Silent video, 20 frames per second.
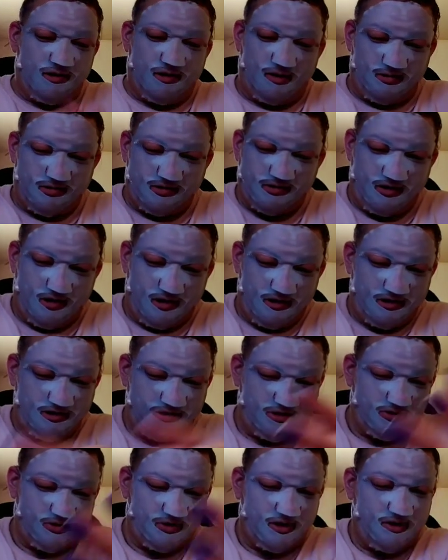so I was trying
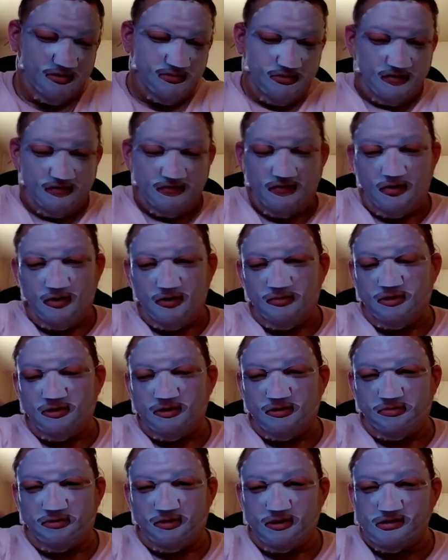to do it on my phone and
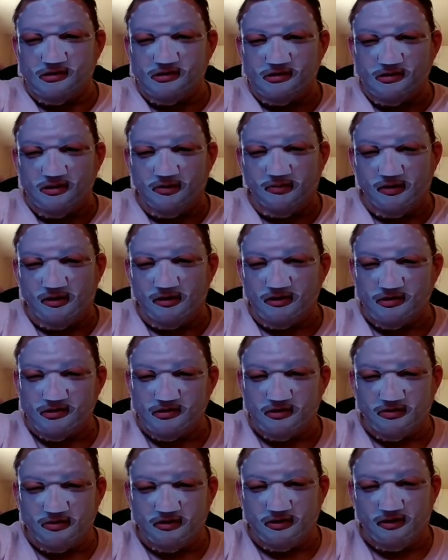put the prices up on the
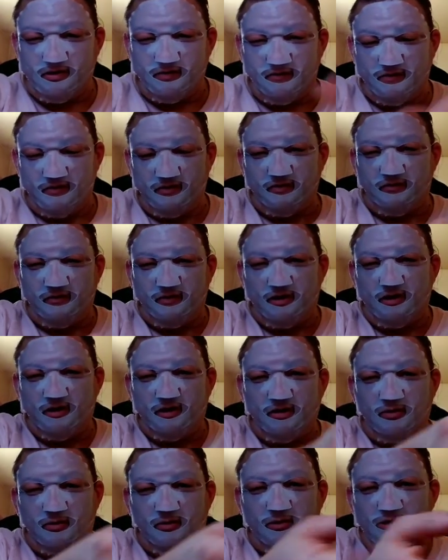screen for the
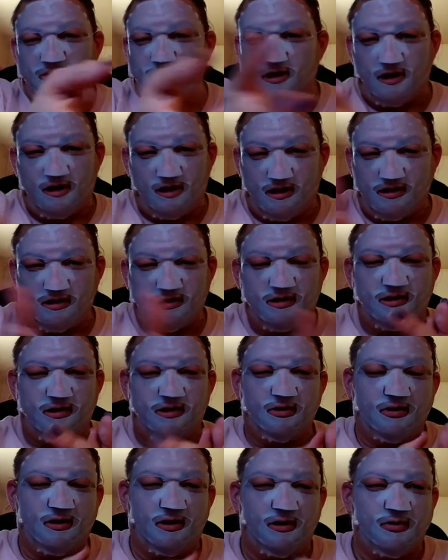video, which I like to
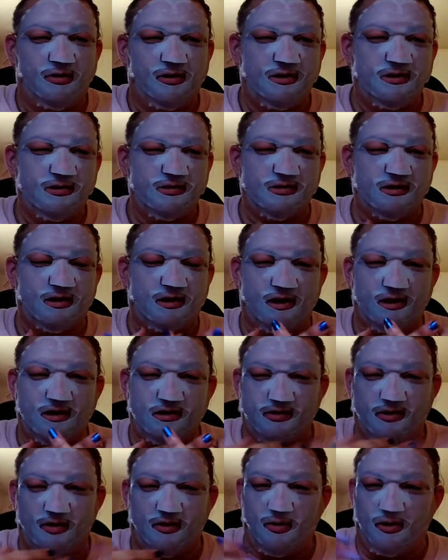do anyways in
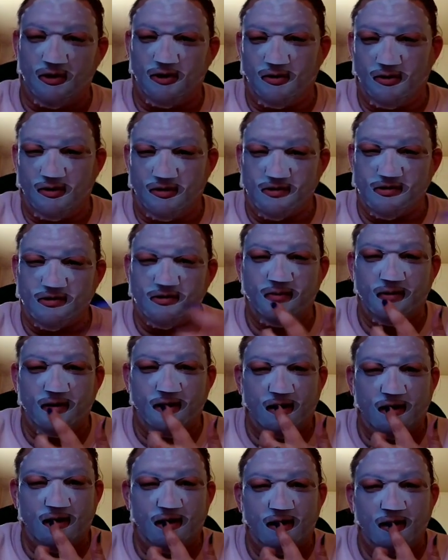case they want it on the
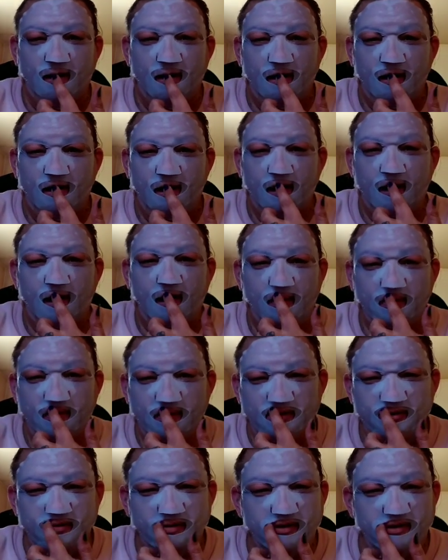spot. Hey, how
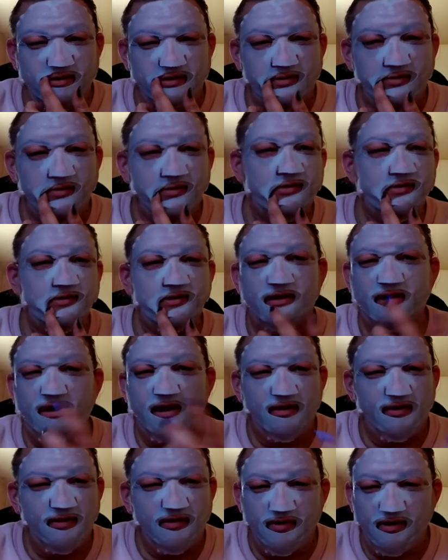much was it? Well, it's
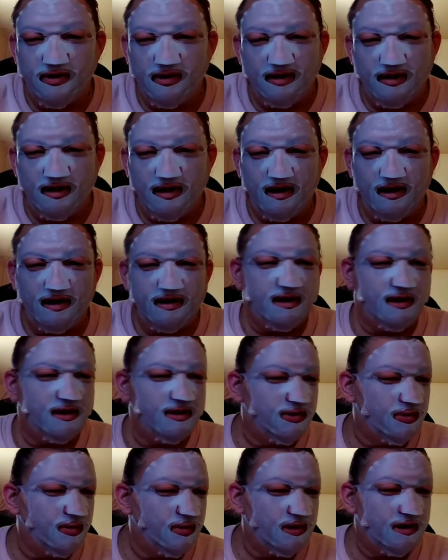$1.39,
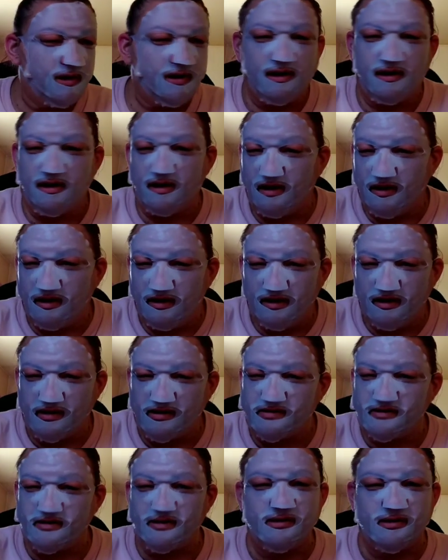$1.29,
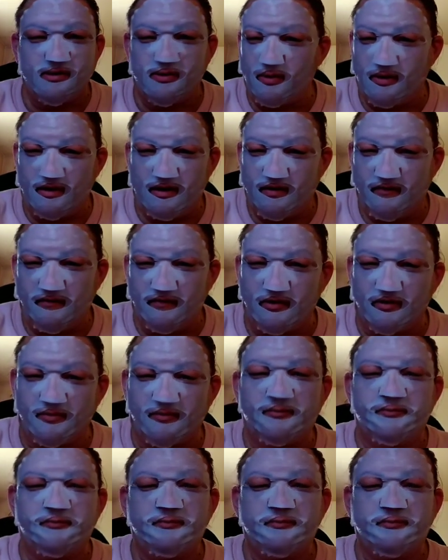99 cents, whatever.